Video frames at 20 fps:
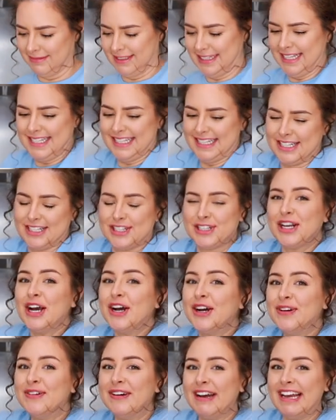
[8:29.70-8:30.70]
This is
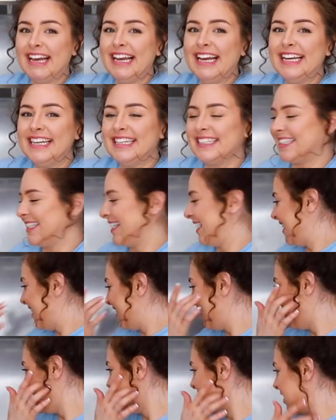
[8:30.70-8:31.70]
too
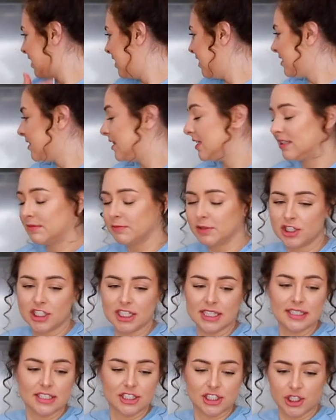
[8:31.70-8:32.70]
easy. This
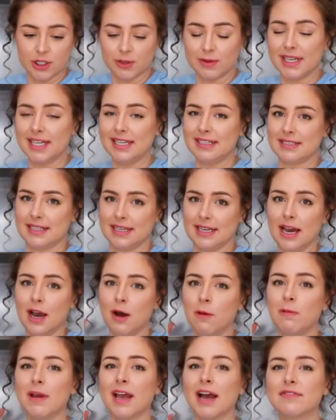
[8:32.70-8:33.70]
machine is too easy.
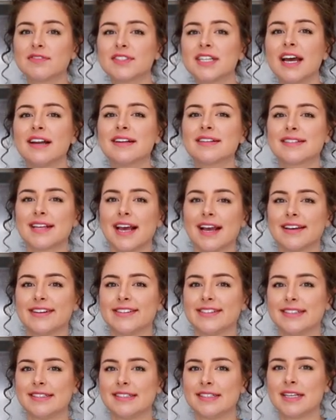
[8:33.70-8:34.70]
We have 10
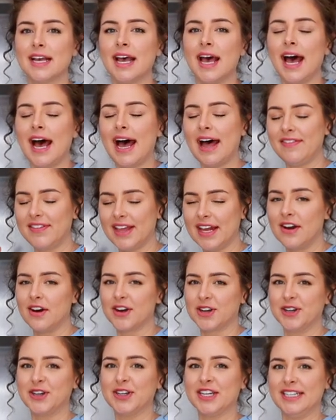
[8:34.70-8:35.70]
seconds and then
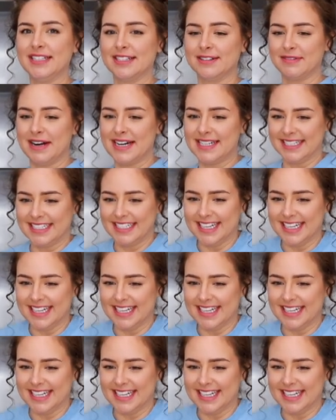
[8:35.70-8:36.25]
our cookies are ready.